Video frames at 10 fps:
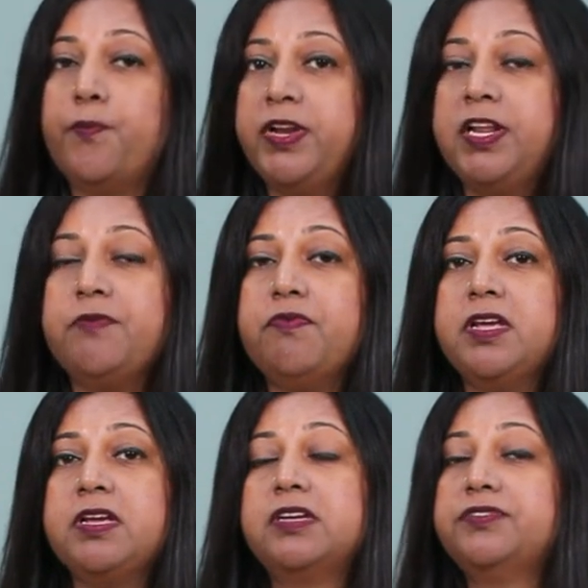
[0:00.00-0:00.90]
Believe
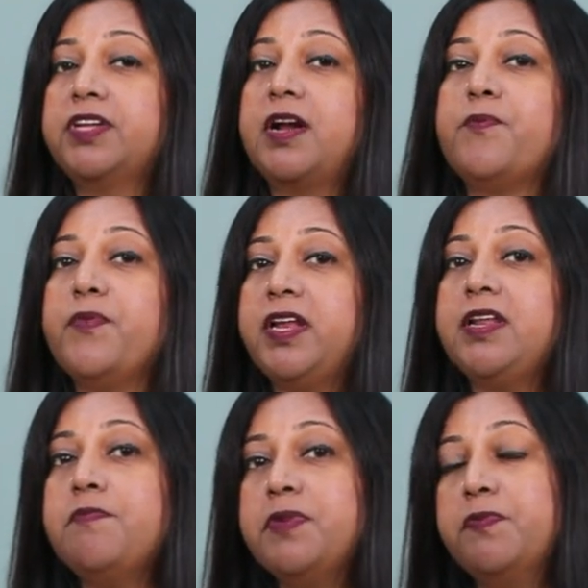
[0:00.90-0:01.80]
me, there are
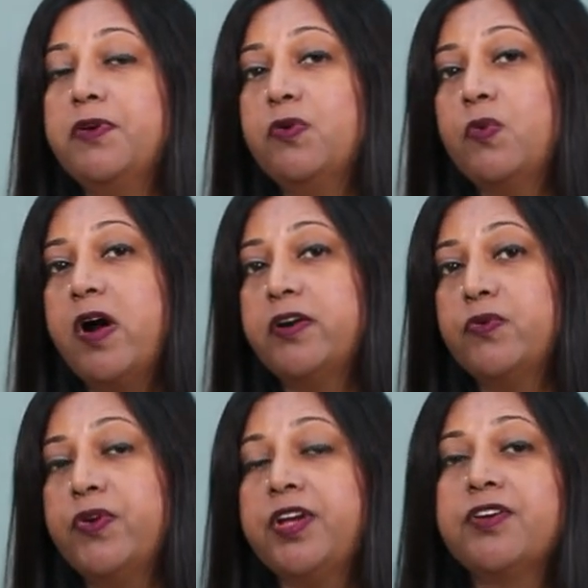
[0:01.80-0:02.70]
many people who are
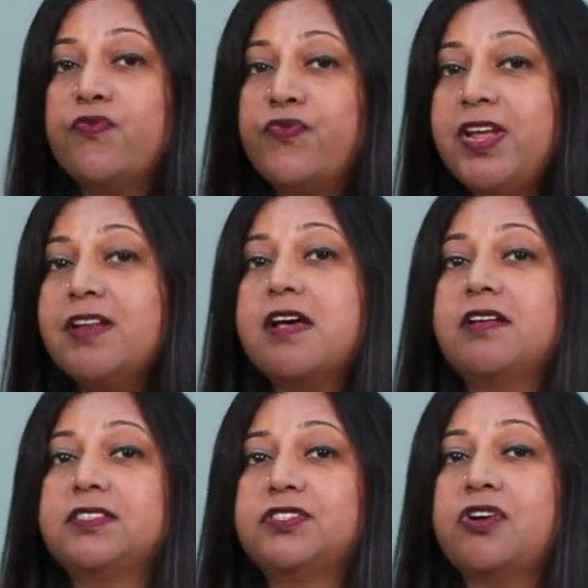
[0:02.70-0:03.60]
doing
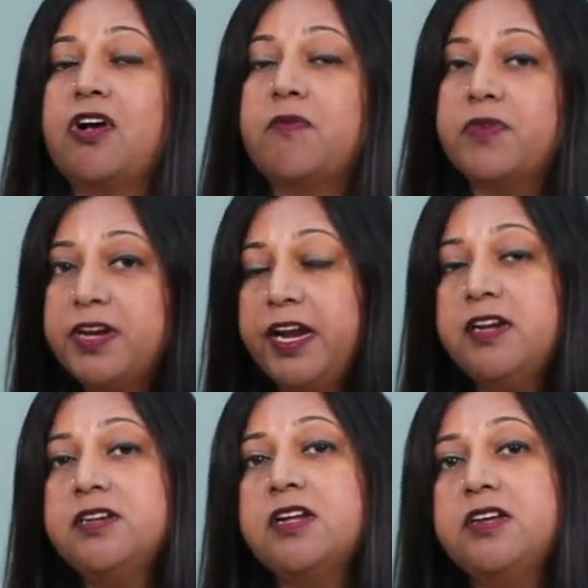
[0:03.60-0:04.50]
freelance job,
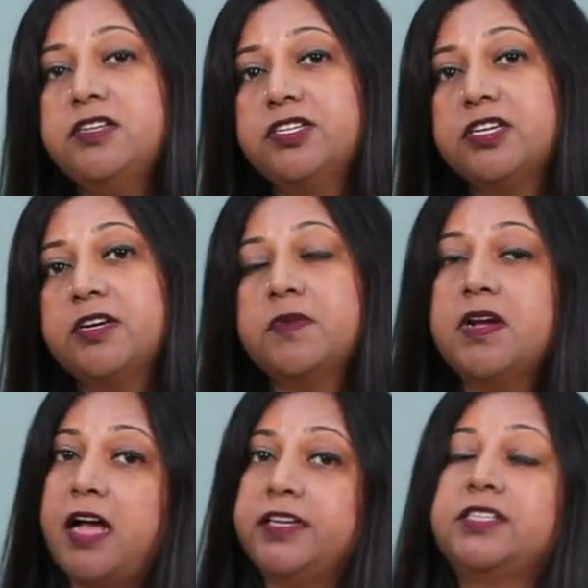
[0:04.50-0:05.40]
internship,
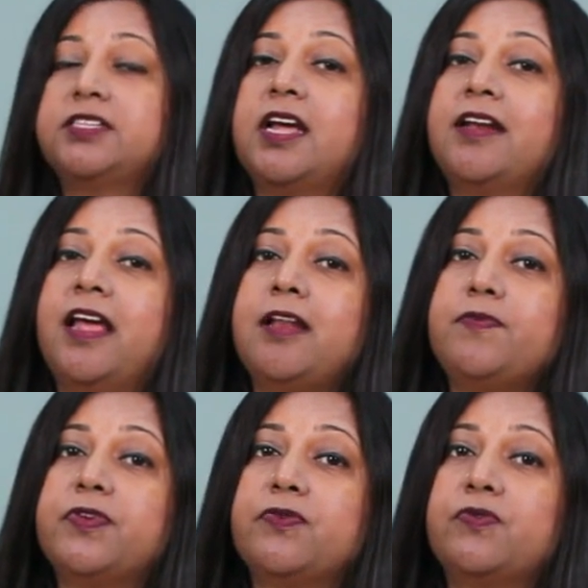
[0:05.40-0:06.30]
and it can help
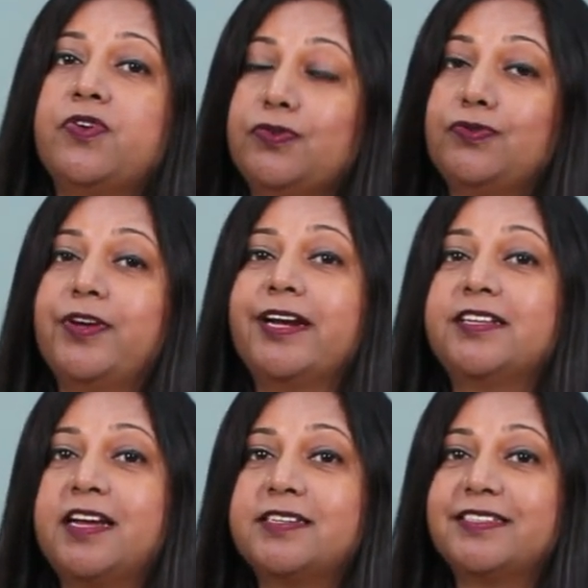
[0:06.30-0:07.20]
you to
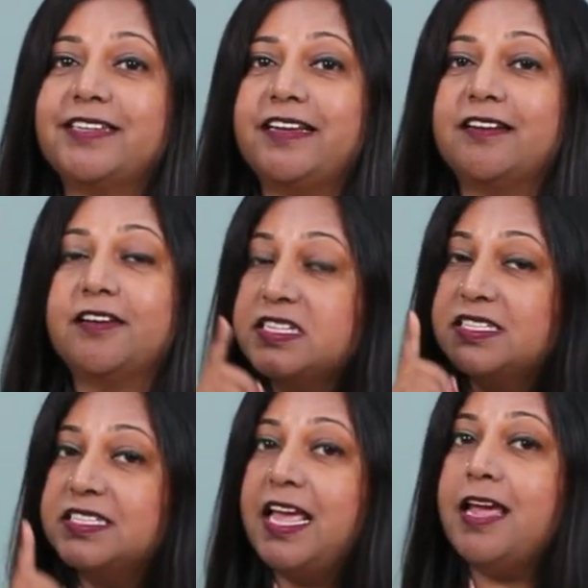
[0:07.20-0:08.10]
get that sale.
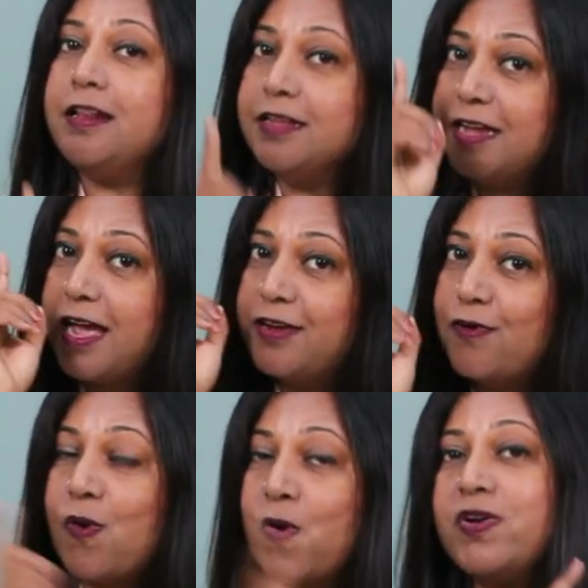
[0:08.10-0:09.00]
Sale
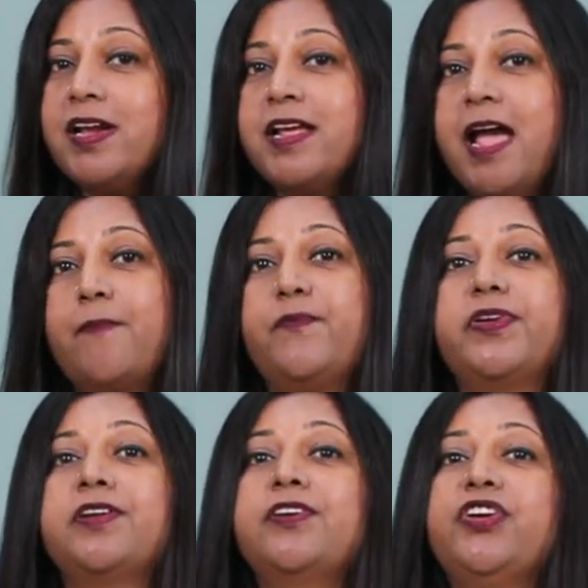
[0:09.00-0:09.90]
can only
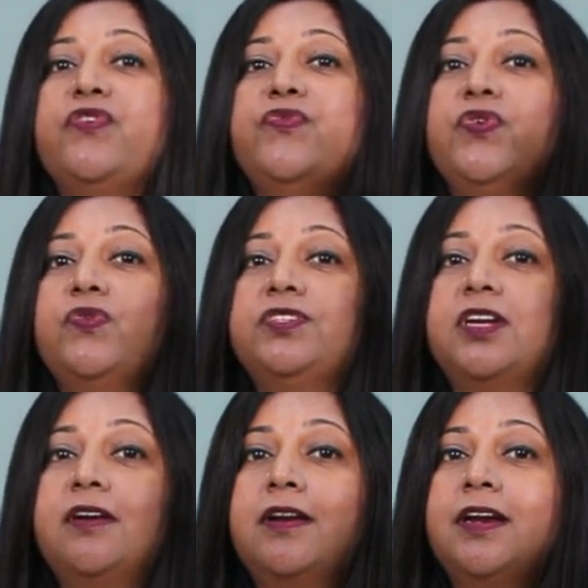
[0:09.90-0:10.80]
happen if you
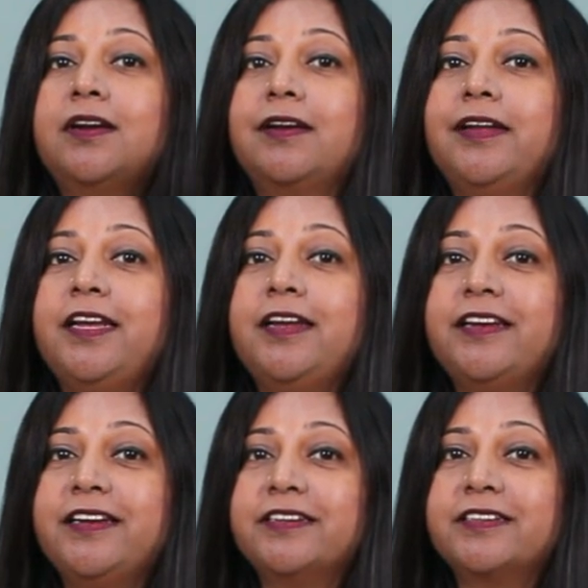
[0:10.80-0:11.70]
generate
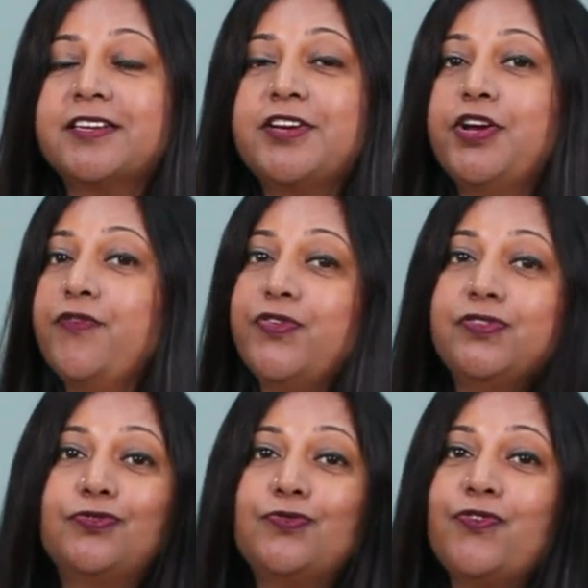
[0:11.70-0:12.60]
leads. If
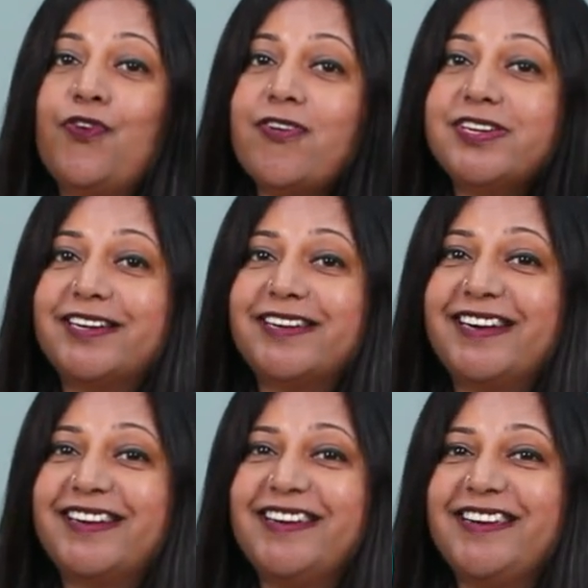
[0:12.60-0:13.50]
you do not
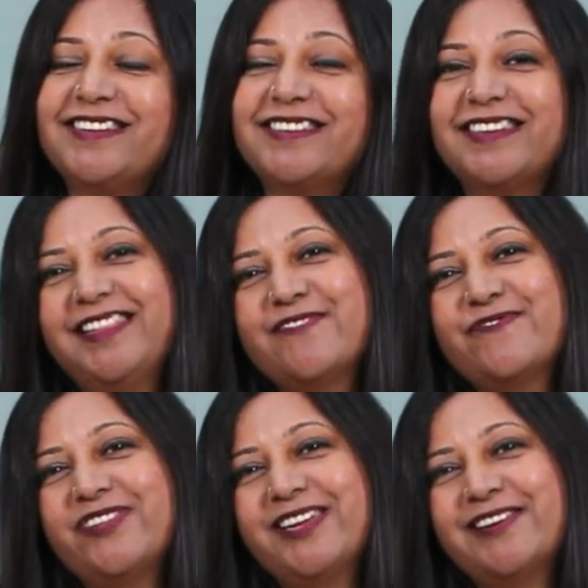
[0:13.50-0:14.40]
generate leads, then
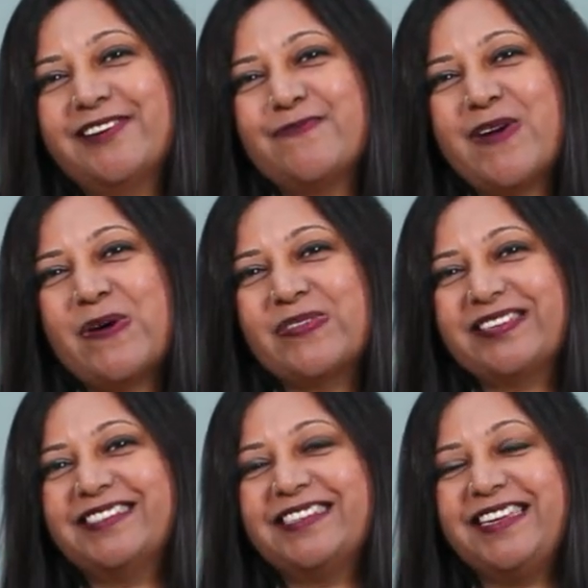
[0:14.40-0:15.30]
forget
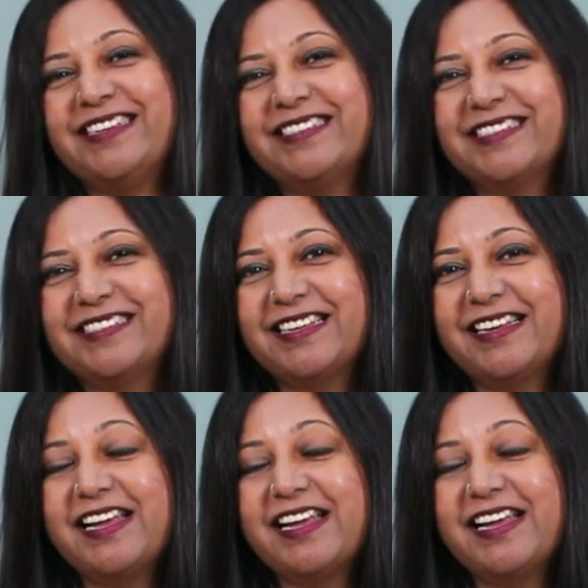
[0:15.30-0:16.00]
about sales.